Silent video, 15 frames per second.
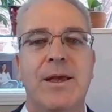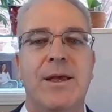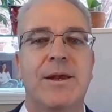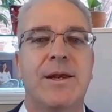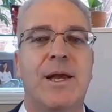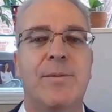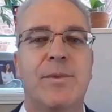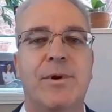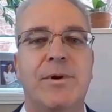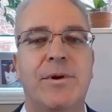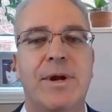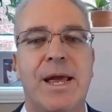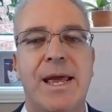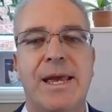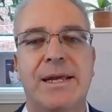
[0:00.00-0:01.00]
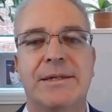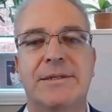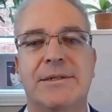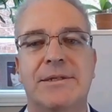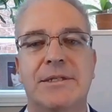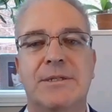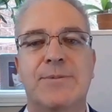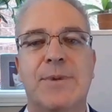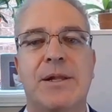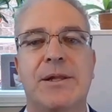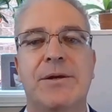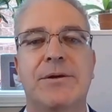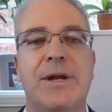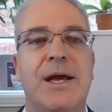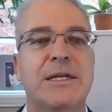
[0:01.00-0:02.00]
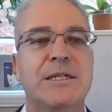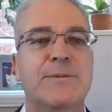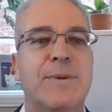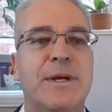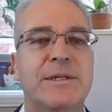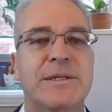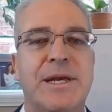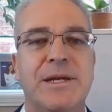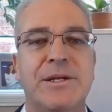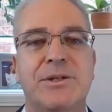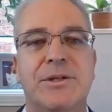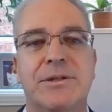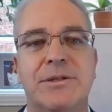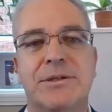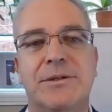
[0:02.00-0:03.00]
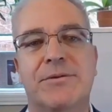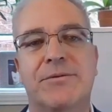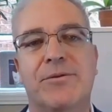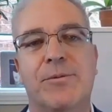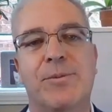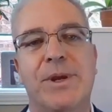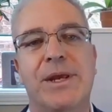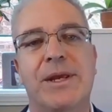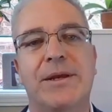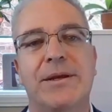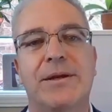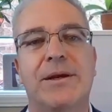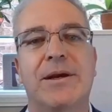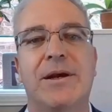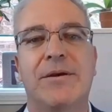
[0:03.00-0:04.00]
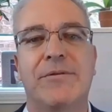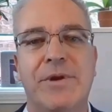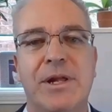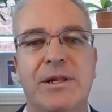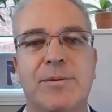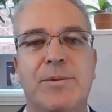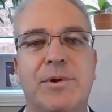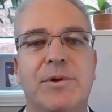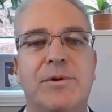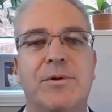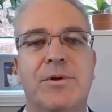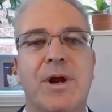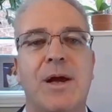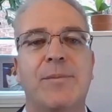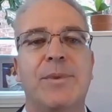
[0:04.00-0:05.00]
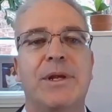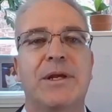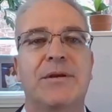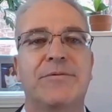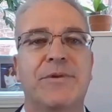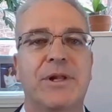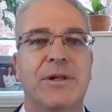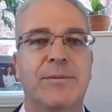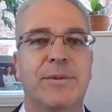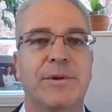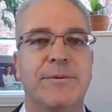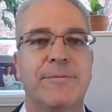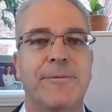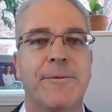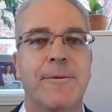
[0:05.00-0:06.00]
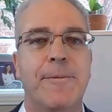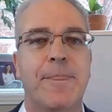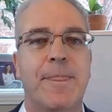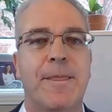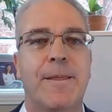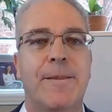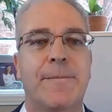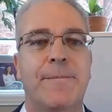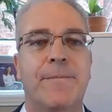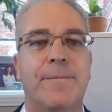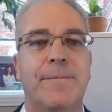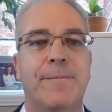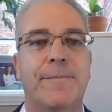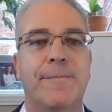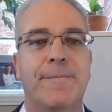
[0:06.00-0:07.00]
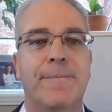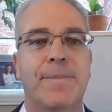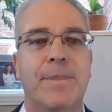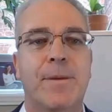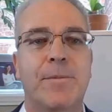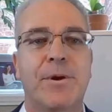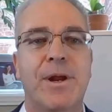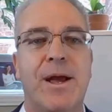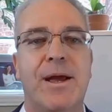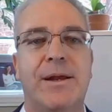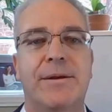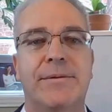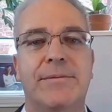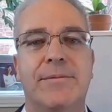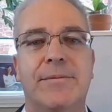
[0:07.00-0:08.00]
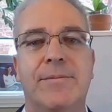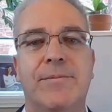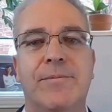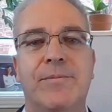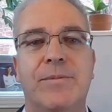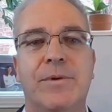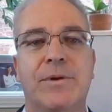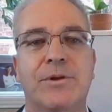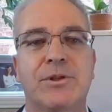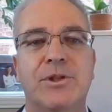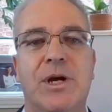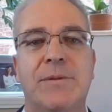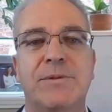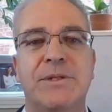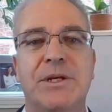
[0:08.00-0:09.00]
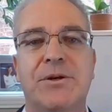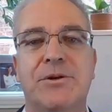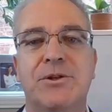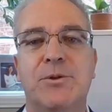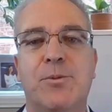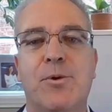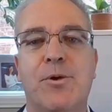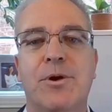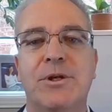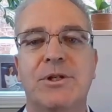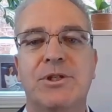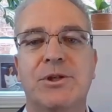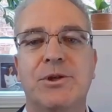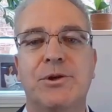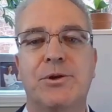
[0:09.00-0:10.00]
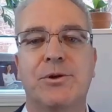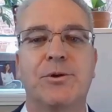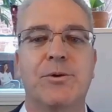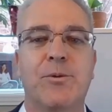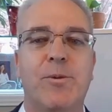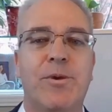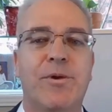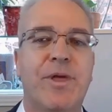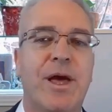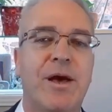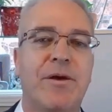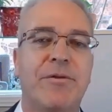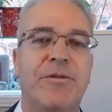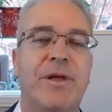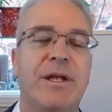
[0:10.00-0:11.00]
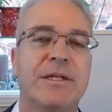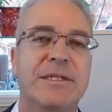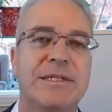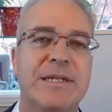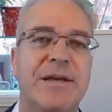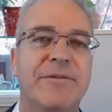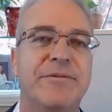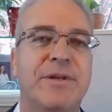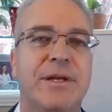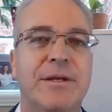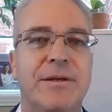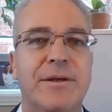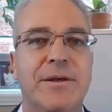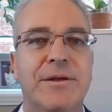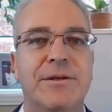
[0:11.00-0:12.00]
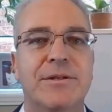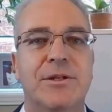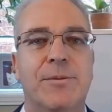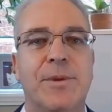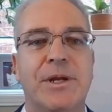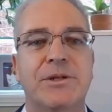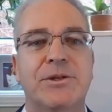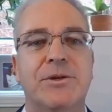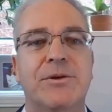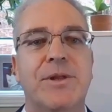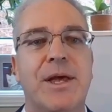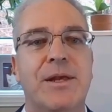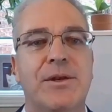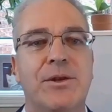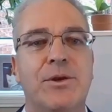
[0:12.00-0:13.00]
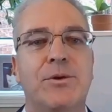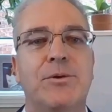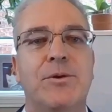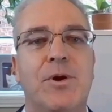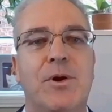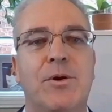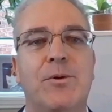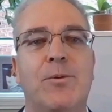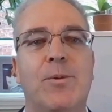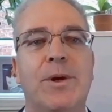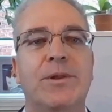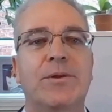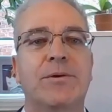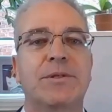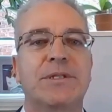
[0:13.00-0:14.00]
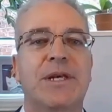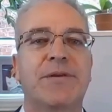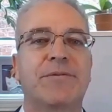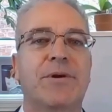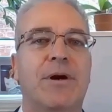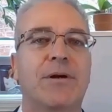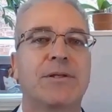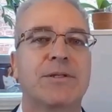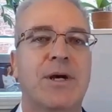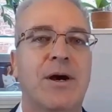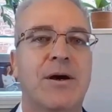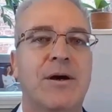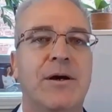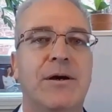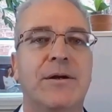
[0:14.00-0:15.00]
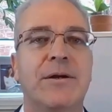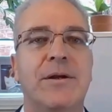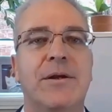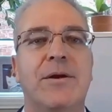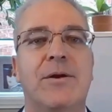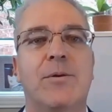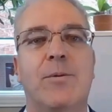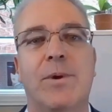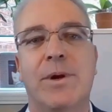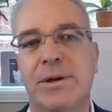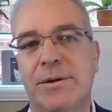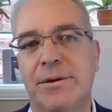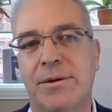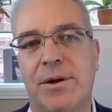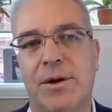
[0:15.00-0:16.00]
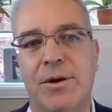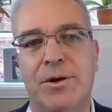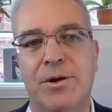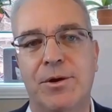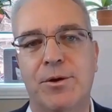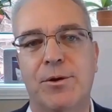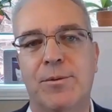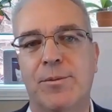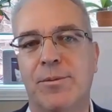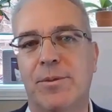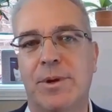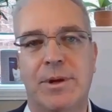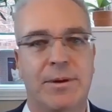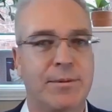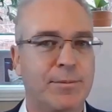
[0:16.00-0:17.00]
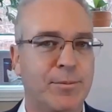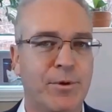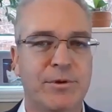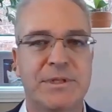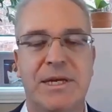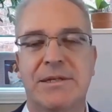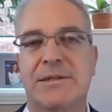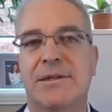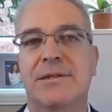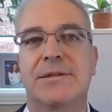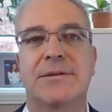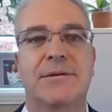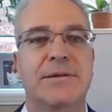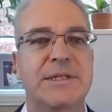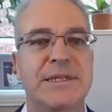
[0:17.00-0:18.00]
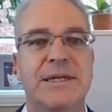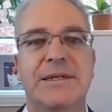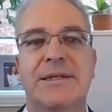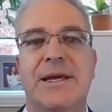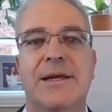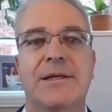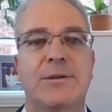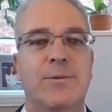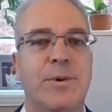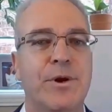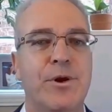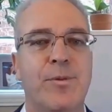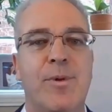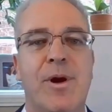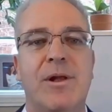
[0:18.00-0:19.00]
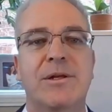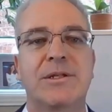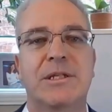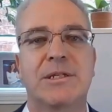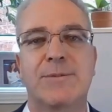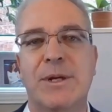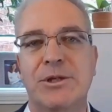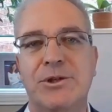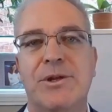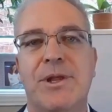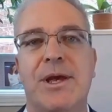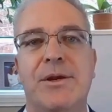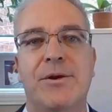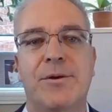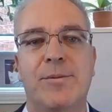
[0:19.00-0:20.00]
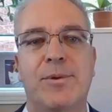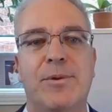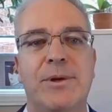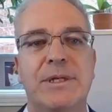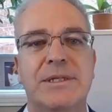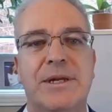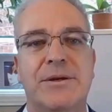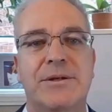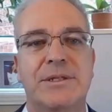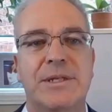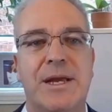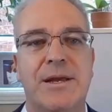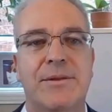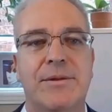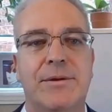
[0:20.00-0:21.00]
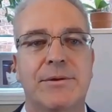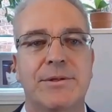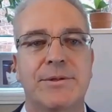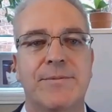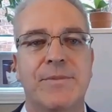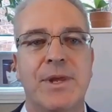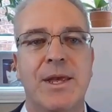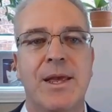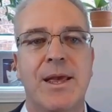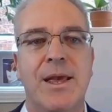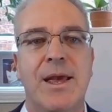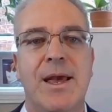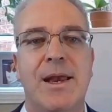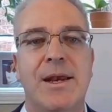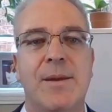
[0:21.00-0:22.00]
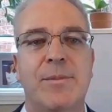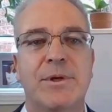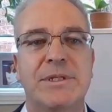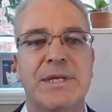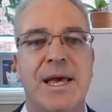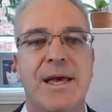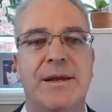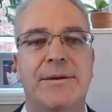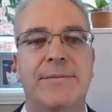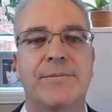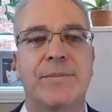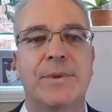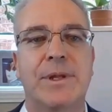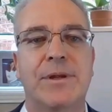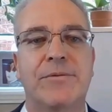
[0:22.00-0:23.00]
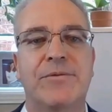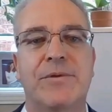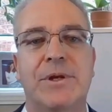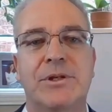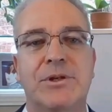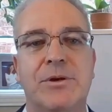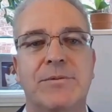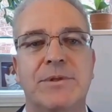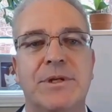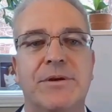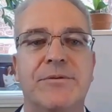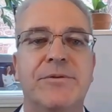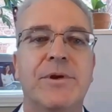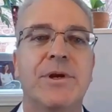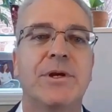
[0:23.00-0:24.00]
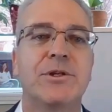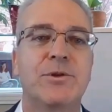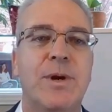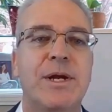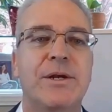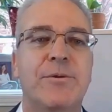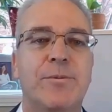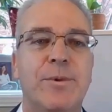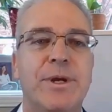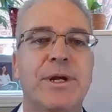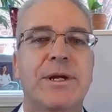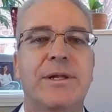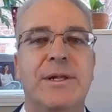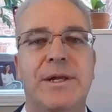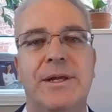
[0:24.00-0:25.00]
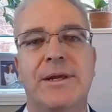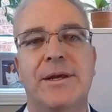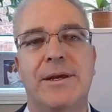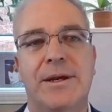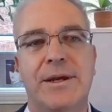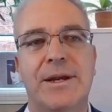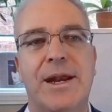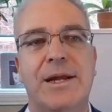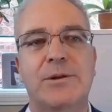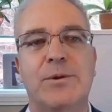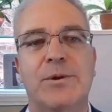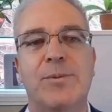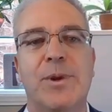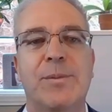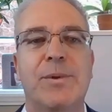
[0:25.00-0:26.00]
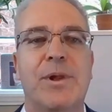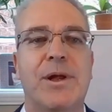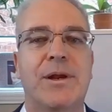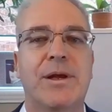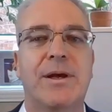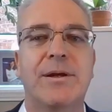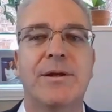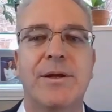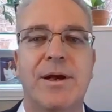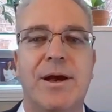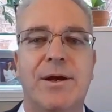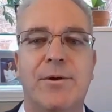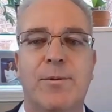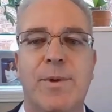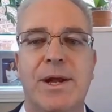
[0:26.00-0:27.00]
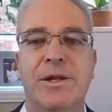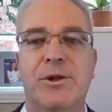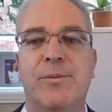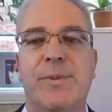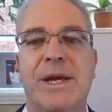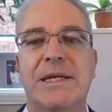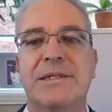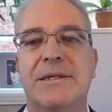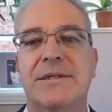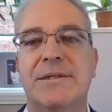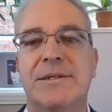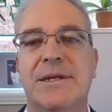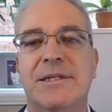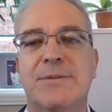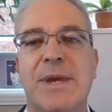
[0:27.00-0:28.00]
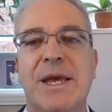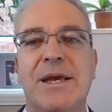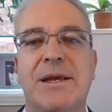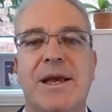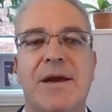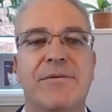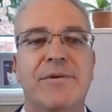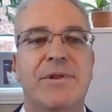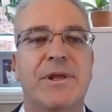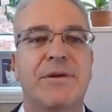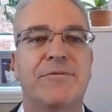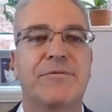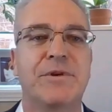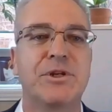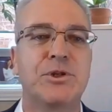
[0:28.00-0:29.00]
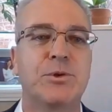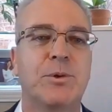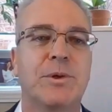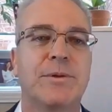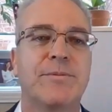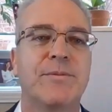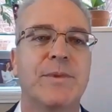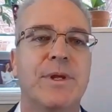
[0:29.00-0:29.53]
Number eight, spell out expectations for being available or not being available. Number nine, job seekers are more in tune with health and safety. So make sure that you know what those safeguards are. What are your processes, sick days? What are your policies? Make sure that employees understand those. And number 10, if in terms of trying to really connect with people on a regular basis, is make everything visual.